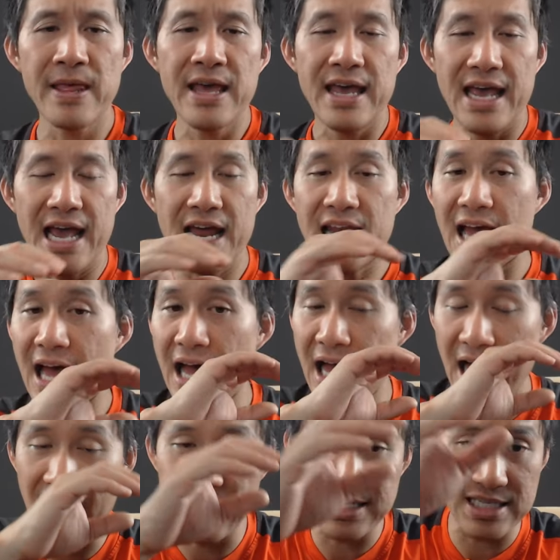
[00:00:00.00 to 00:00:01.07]
And
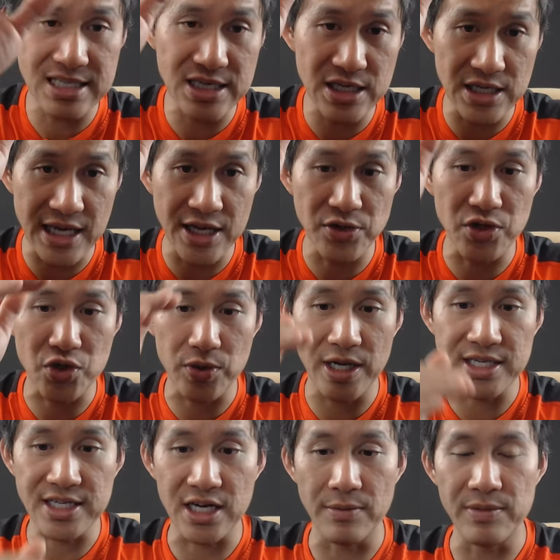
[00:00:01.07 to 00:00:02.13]
as the interest
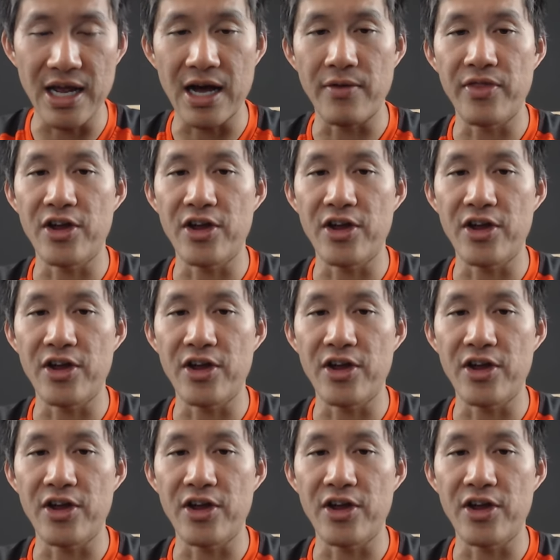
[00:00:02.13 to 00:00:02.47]
rates come down,